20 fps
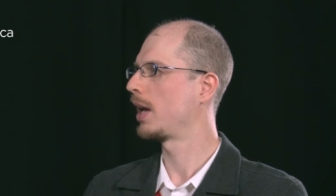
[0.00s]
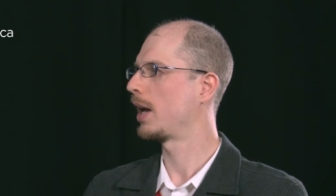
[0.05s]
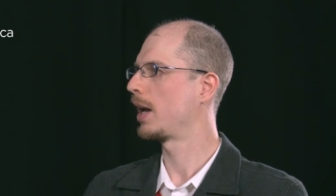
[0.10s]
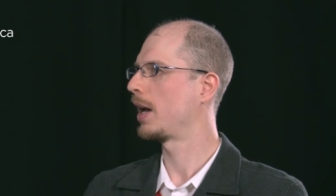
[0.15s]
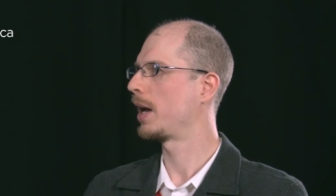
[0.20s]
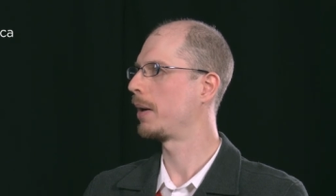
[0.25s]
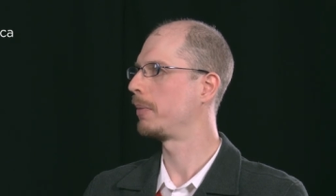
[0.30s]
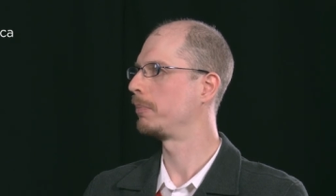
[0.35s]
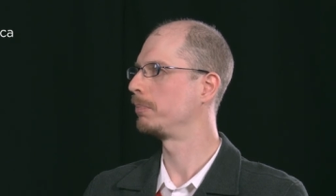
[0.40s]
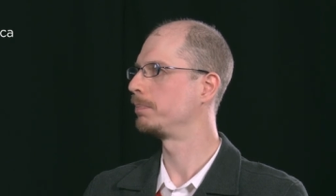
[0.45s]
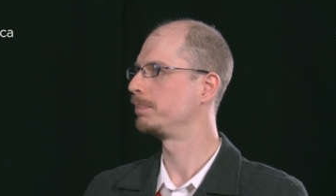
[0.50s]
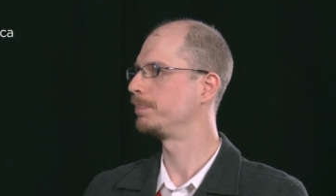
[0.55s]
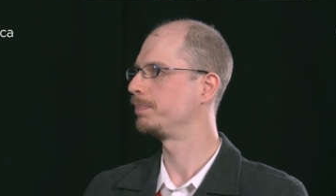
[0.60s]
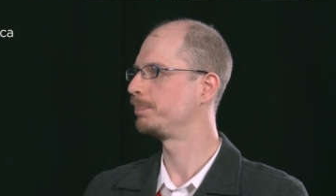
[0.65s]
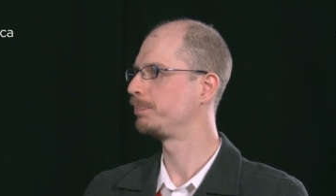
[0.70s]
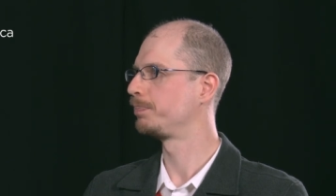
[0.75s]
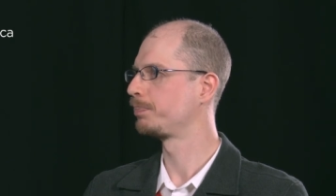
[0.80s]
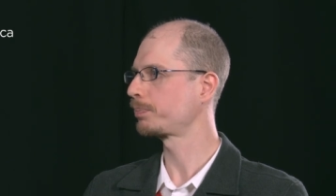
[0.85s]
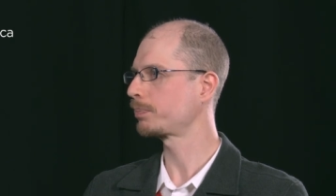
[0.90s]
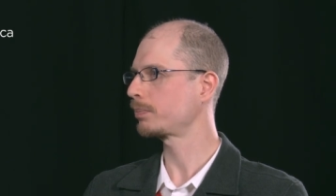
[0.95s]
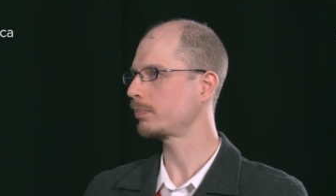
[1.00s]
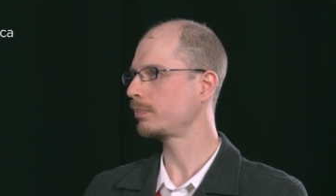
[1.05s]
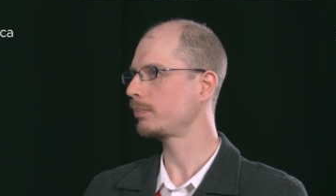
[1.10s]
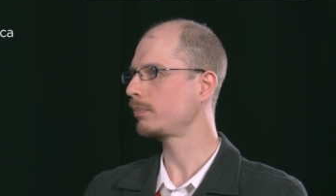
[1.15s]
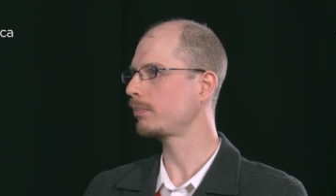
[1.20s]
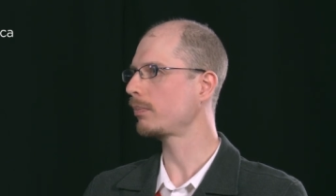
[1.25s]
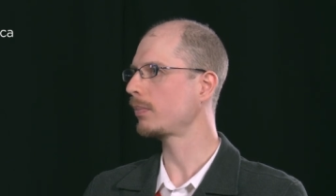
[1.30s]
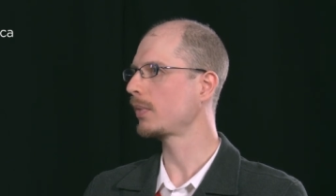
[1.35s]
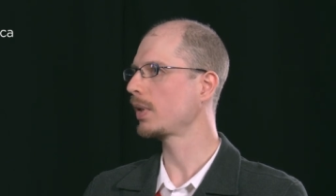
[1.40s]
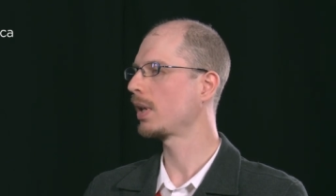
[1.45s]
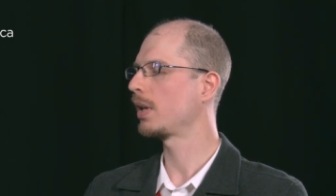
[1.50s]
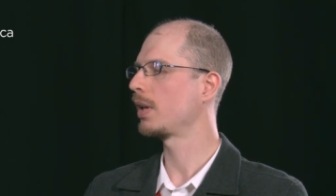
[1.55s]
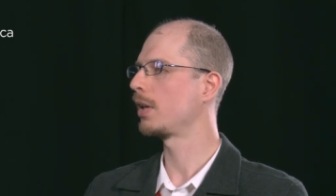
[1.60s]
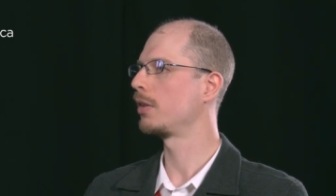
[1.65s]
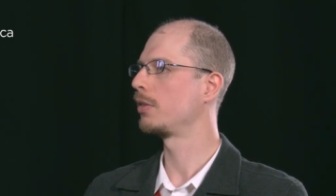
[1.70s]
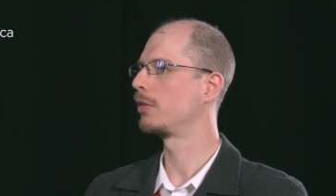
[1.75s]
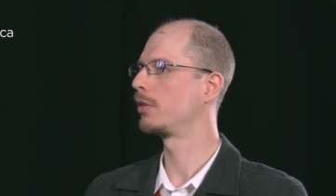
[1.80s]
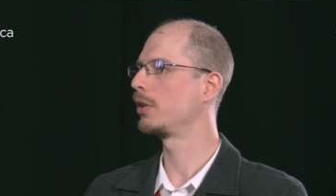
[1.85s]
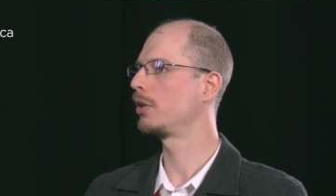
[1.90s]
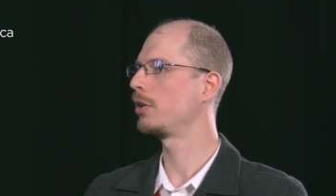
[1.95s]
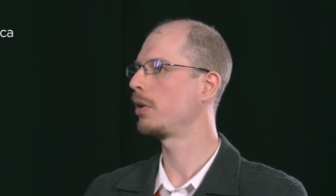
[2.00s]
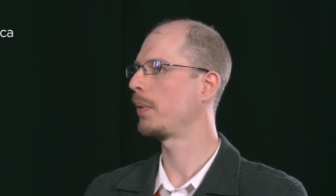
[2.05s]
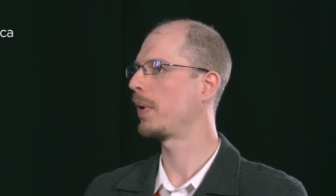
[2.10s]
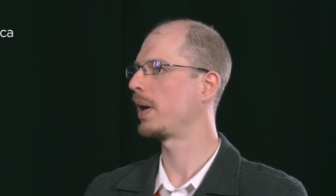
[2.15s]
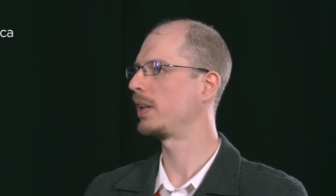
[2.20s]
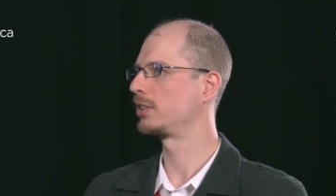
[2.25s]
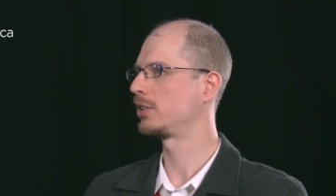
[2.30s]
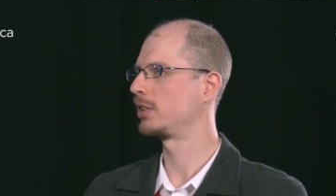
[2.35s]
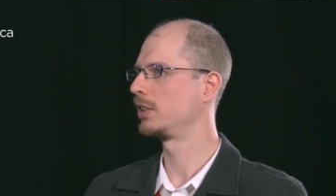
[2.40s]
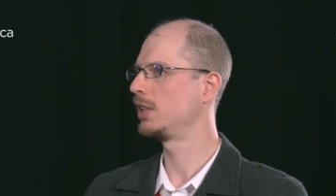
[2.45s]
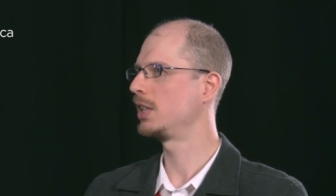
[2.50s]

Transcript: Um, the U.S.